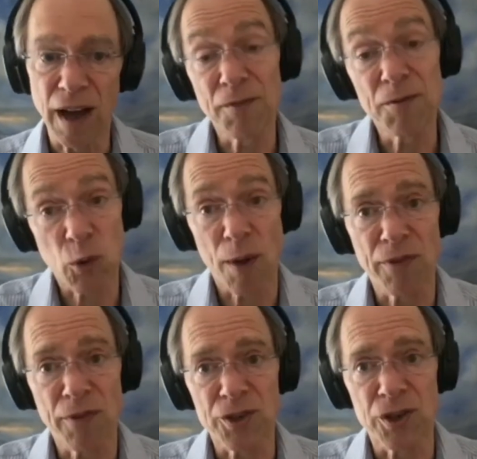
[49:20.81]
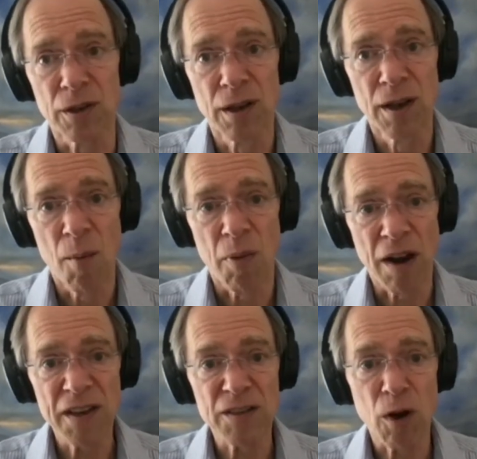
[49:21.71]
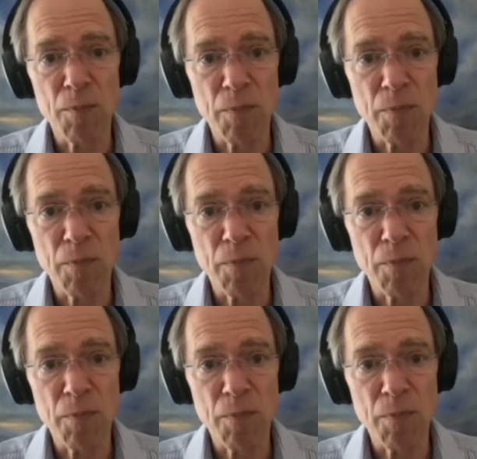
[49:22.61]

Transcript: I love his crime fiction, but I think his very